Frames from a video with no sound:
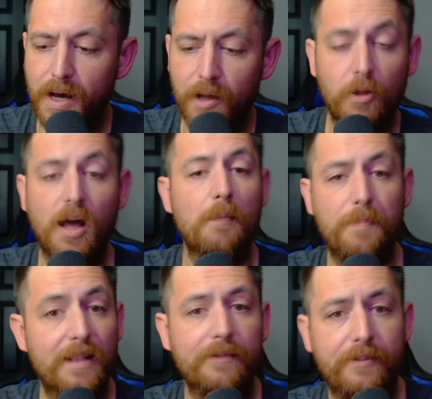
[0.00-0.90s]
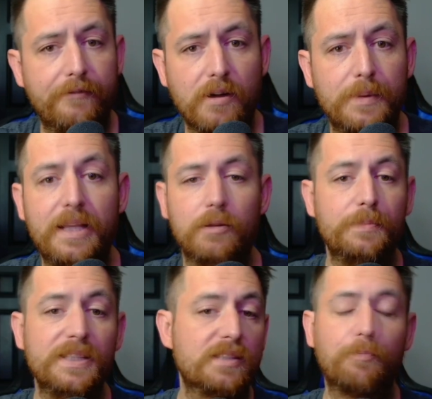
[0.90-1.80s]
I'll benefit from it. It'll
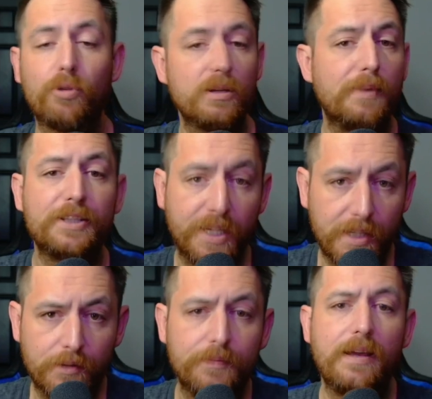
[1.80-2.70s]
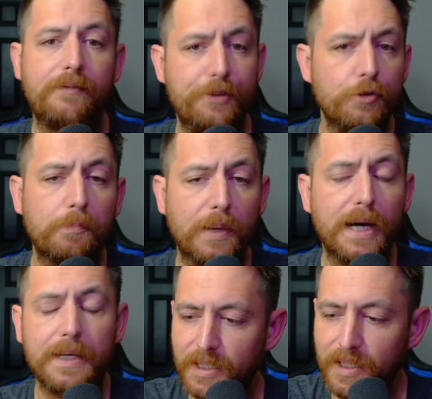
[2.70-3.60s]
be supporting my channel if you
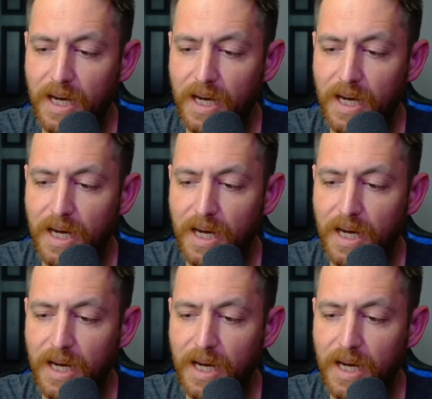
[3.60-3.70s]
buy it.